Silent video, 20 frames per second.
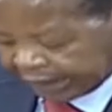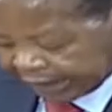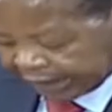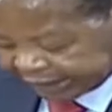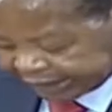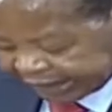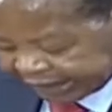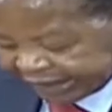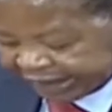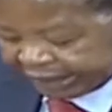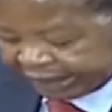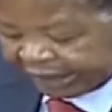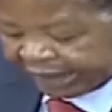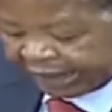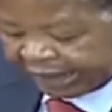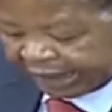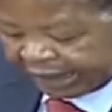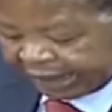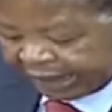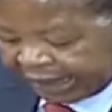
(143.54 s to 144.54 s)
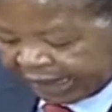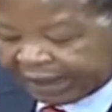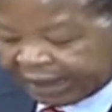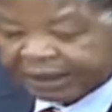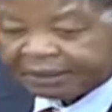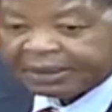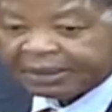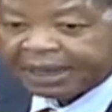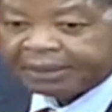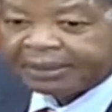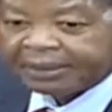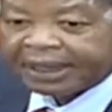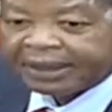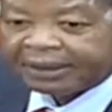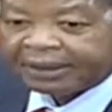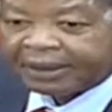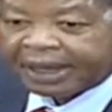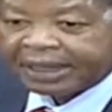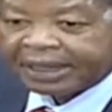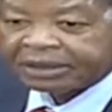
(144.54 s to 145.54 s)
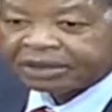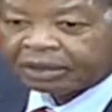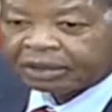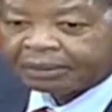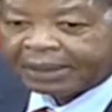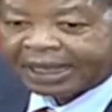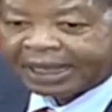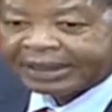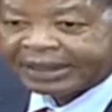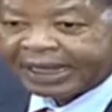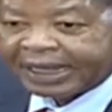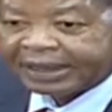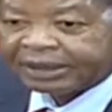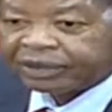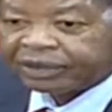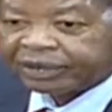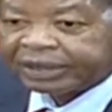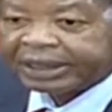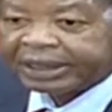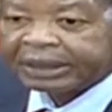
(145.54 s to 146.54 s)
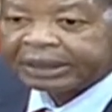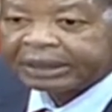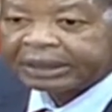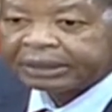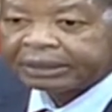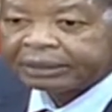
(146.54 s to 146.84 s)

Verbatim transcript: it, uh, I remember the words of Mark Antony